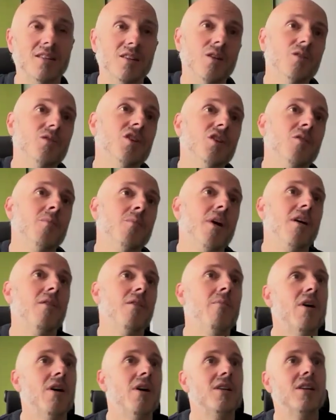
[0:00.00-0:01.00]
And also, bearing
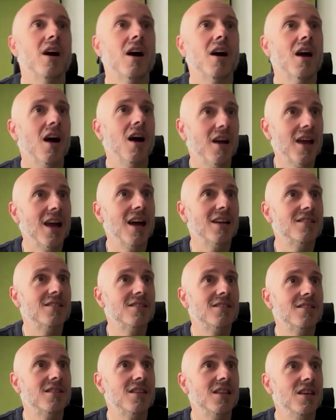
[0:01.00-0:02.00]
in mind, I, I
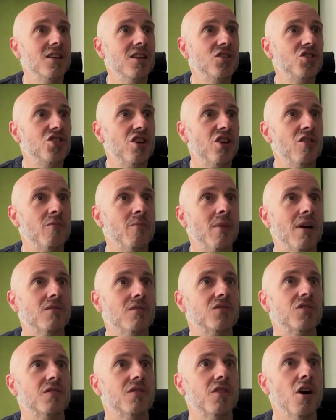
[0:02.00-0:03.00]
guess the sheer
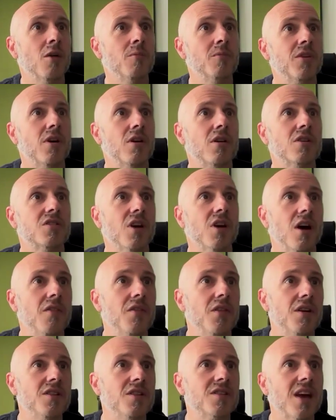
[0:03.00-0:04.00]
amount of carbon dioxide
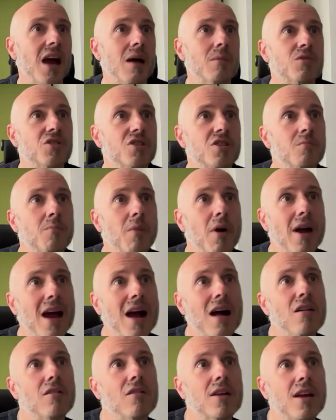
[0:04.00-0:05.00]
that is captured by
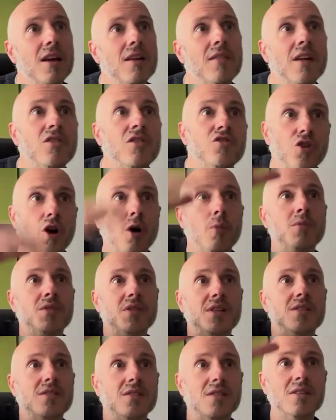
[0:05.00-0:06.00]
algae and then drops
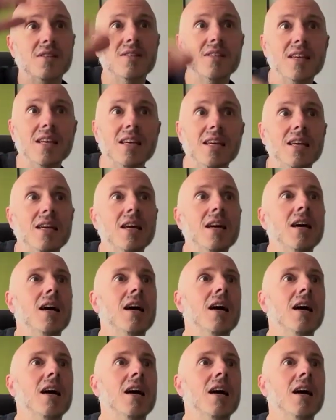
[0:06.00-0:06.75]
into the sea.